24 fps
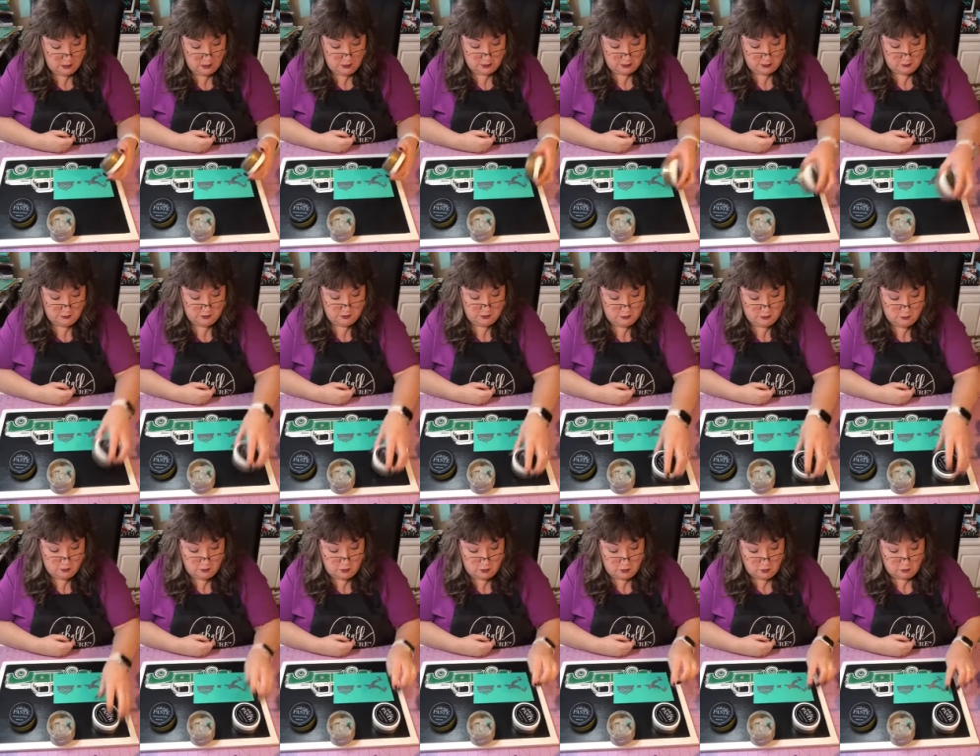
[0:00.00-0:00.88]
So we
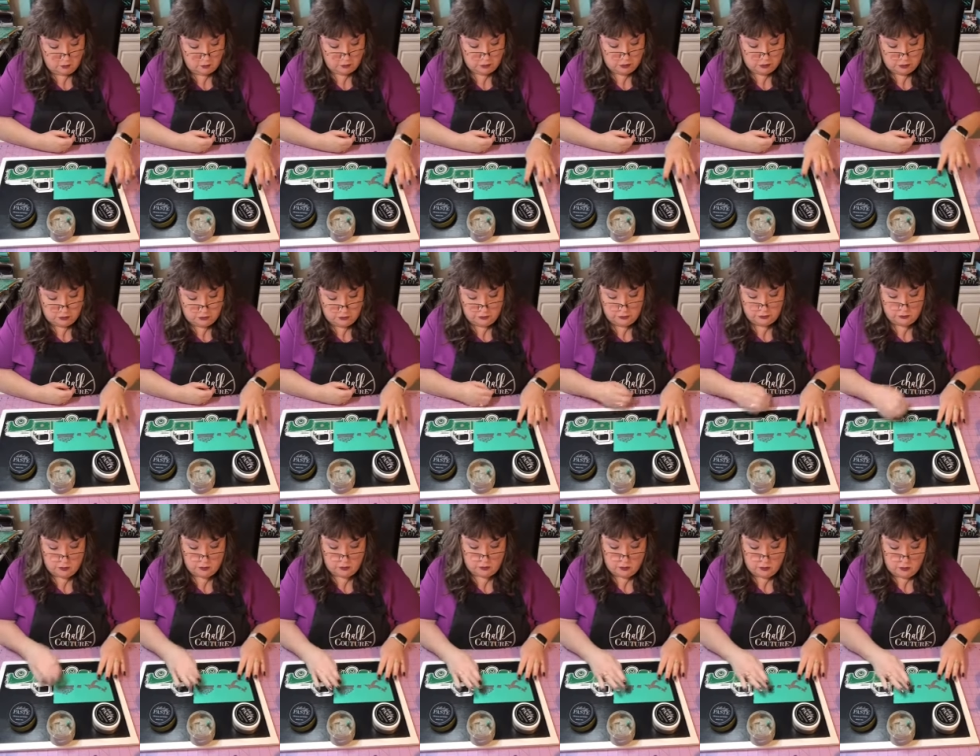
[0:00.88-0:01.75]
do gold
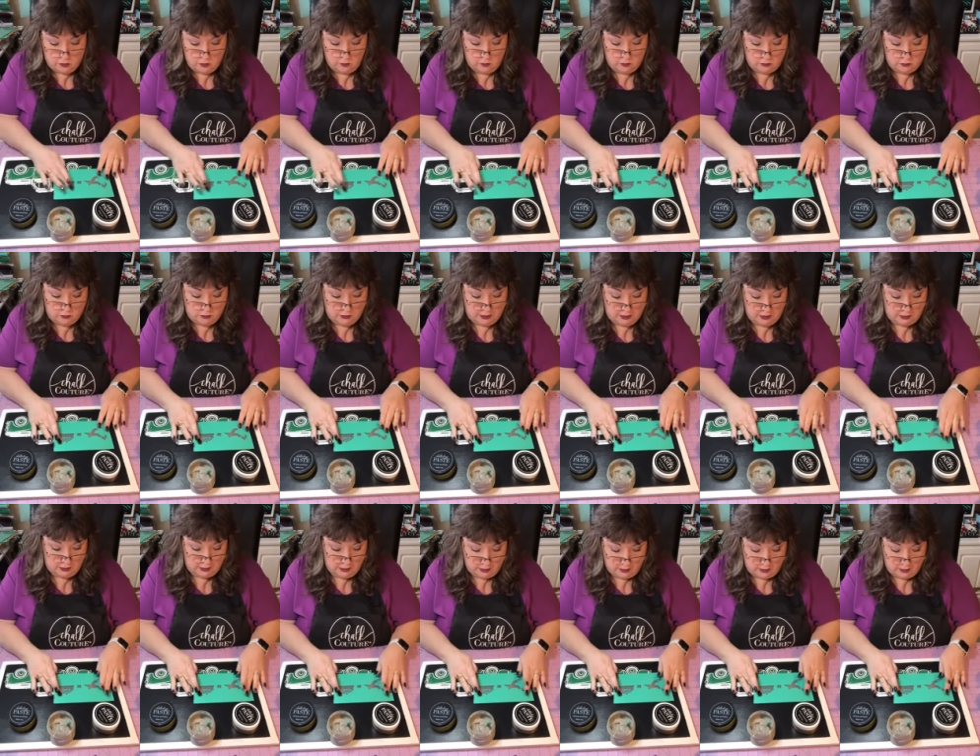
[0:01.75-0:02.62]
shoes and gold
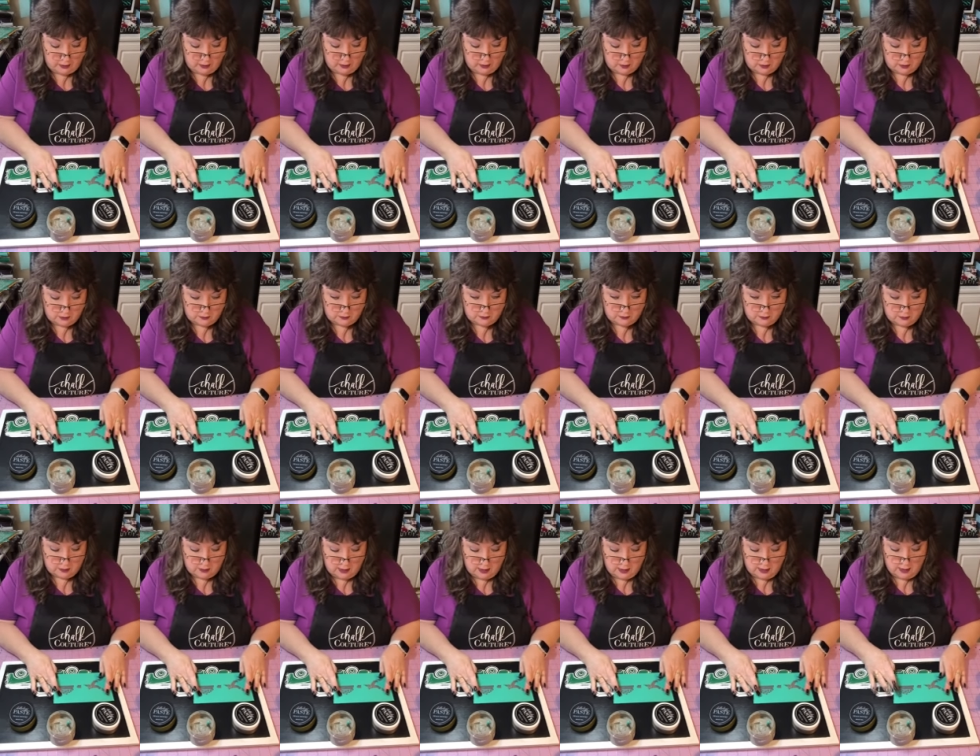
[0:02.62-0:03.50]
here.
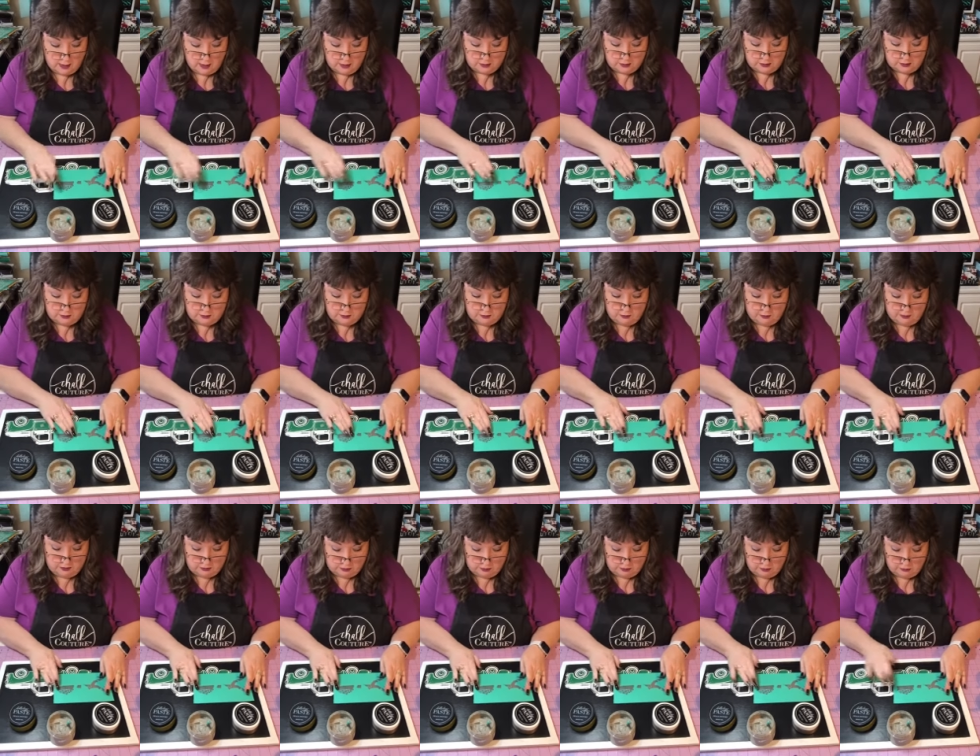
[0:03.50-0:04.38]

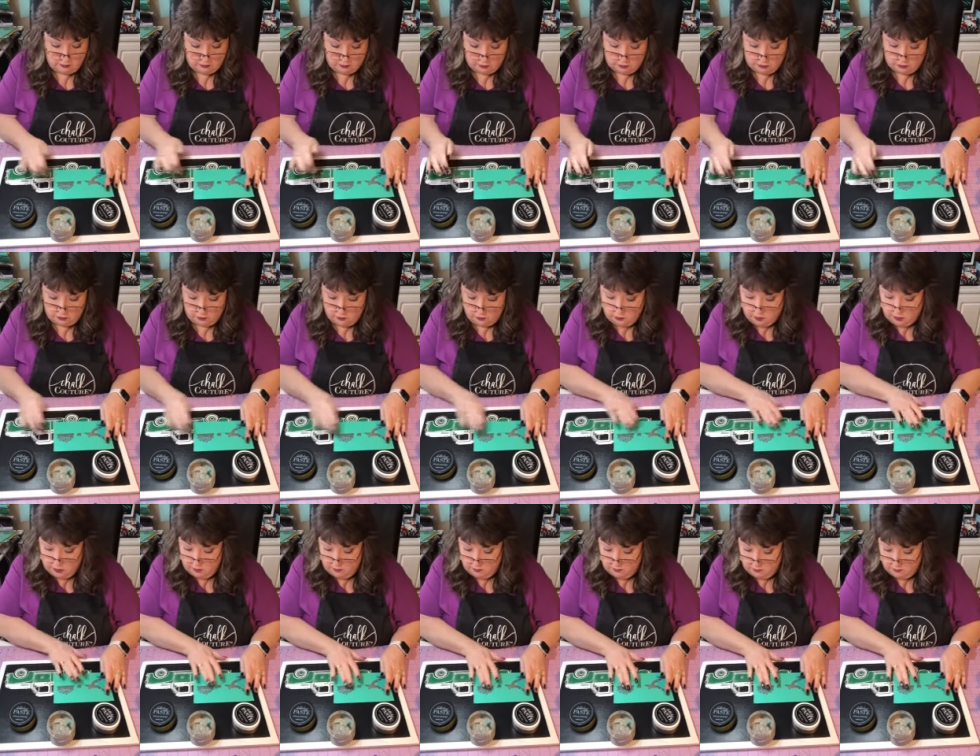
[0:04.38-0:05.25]
We'll do
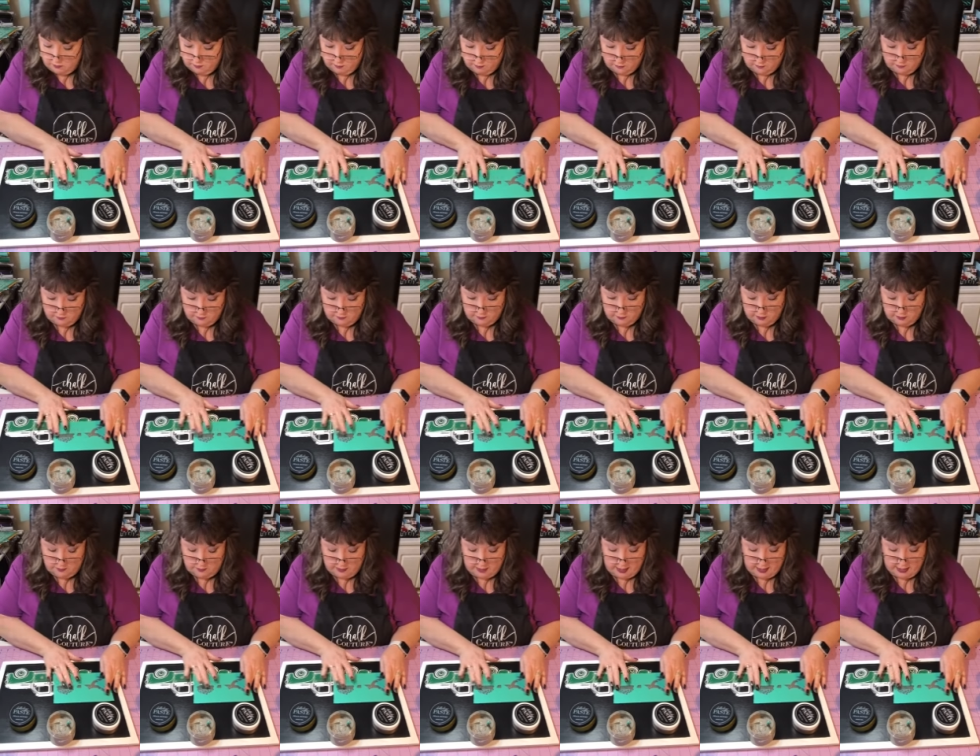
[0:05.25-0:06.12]
storm, for the
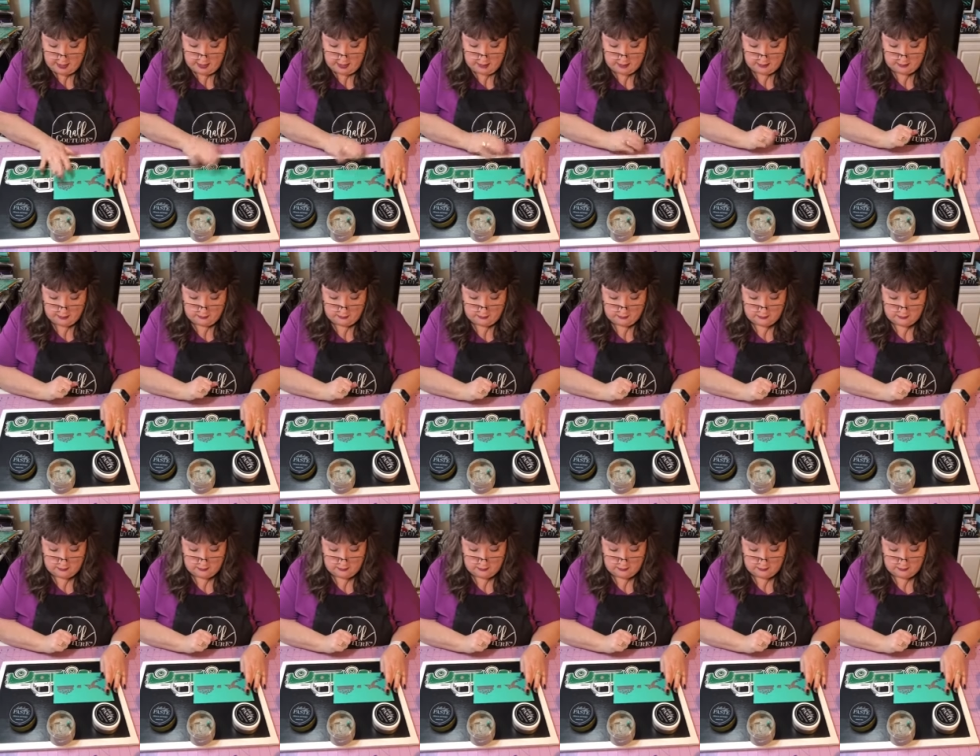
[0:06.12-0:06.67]
pot?